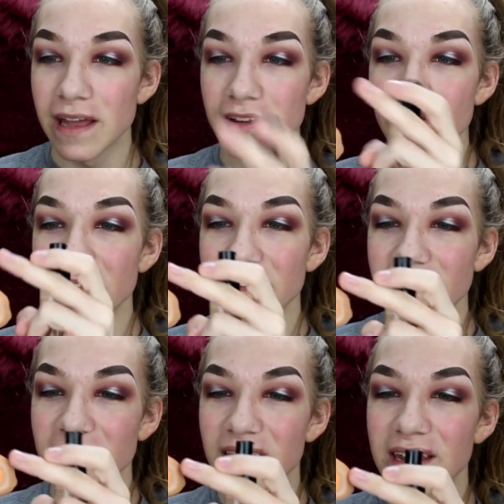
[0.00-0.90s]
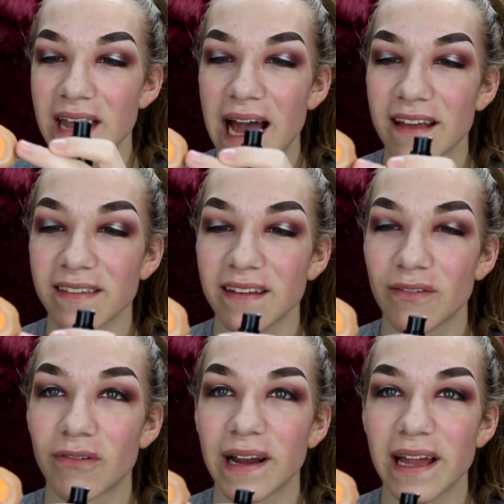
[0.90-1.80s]
and you can see the nasty
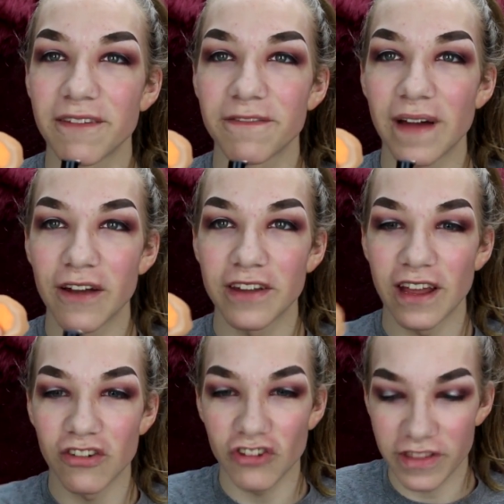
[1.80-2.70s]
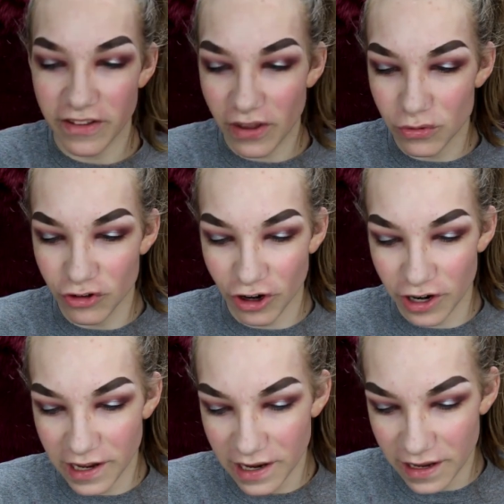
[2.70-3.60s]
ring of foundation. That's how
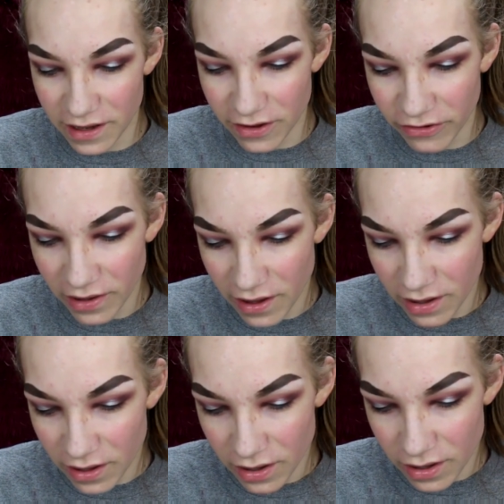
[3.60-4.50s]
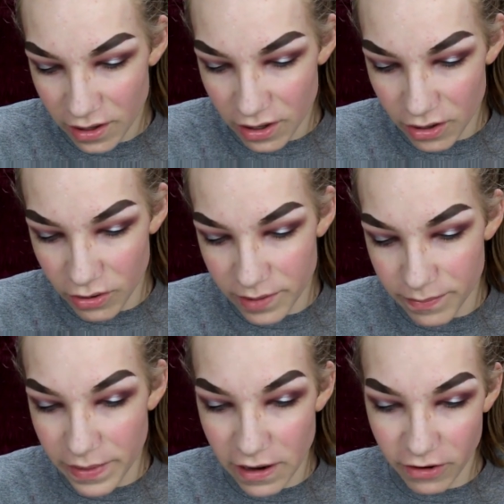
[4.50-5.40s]
dirty it is. Oh,
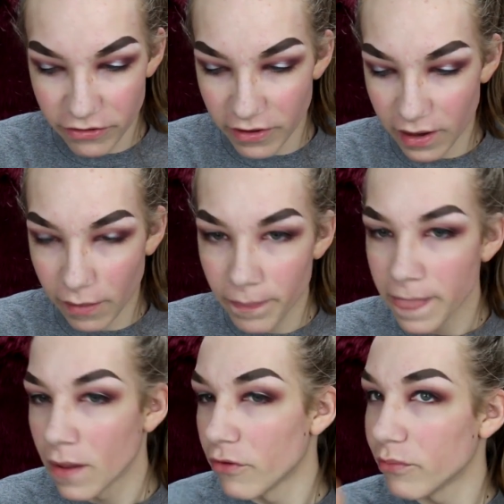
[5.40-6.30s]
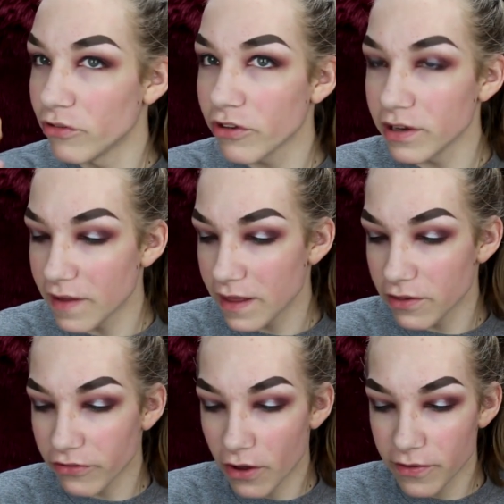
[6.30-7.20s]
embarrassing. So I'm just gonna take
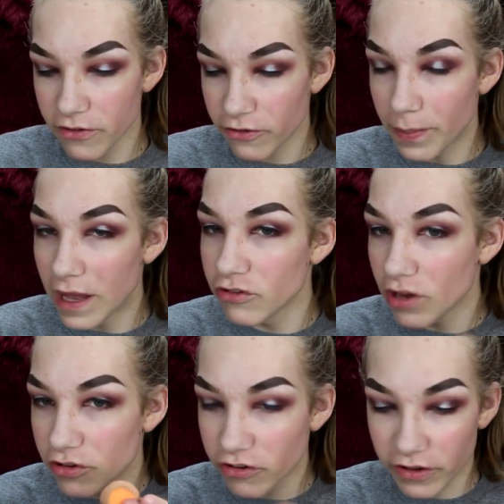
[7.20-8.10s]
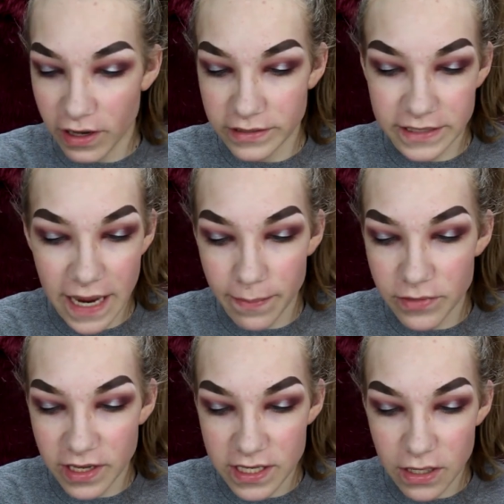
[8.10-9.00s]
this on this sponge and just
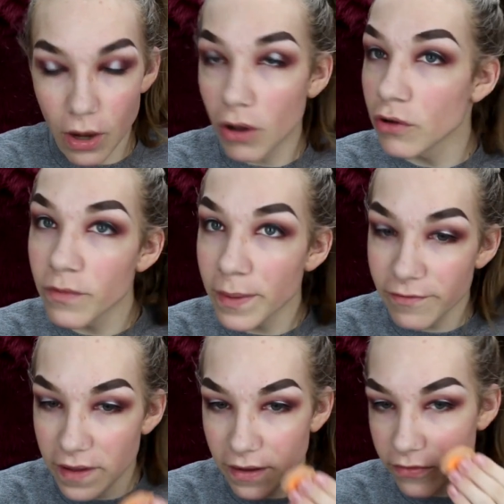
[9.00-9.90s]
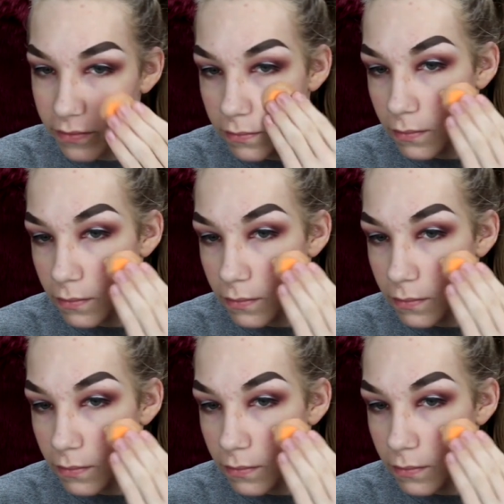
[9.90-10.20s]
dab this all over my face.